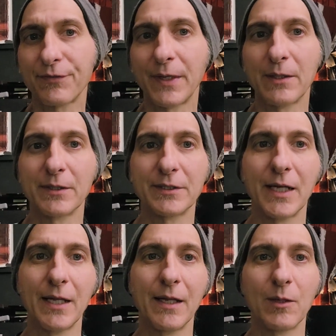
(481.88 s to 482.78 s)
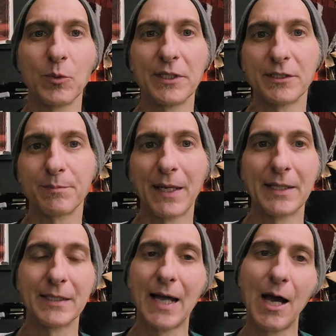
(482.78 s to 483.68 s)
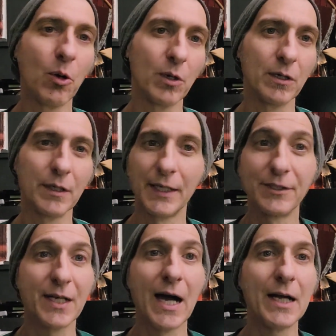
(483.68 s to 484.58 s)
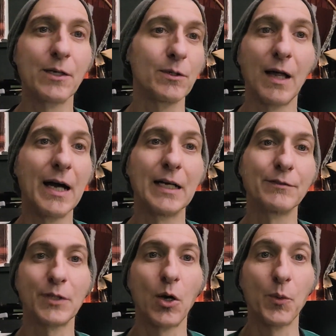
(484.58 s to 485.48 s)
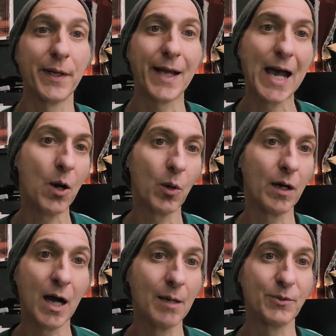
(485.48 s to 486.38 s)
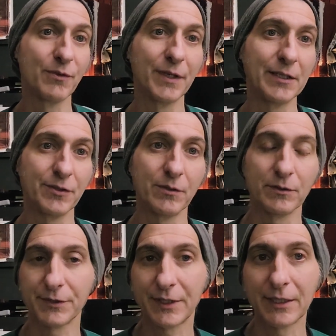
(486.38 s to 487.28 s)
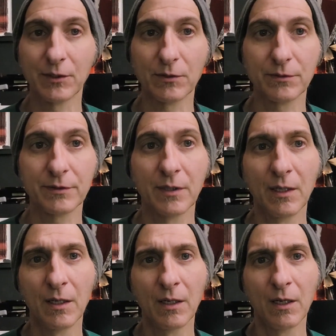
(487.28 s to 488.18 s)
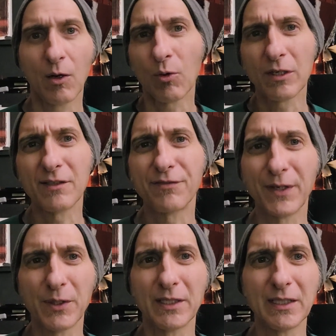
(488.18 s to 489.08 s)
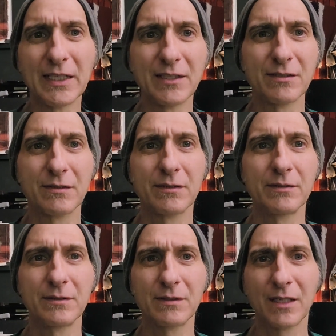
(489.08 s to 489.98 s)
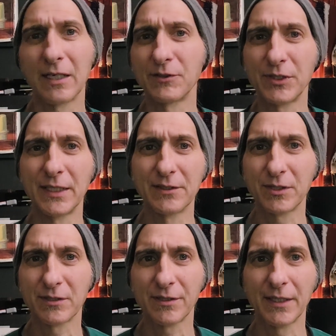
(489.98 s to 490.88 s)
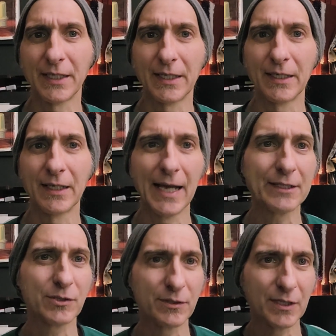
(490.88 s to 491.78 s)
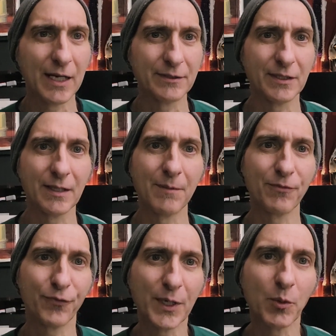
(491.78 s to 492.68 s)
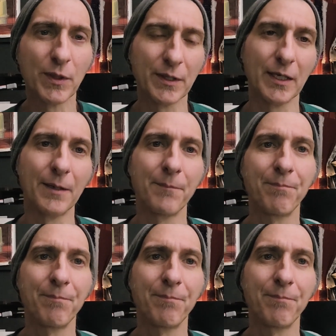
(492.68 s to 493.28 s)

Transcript: fair to say that we spend our entire lives honing our observational skills, or at very least, conscientiously exercising them frequently.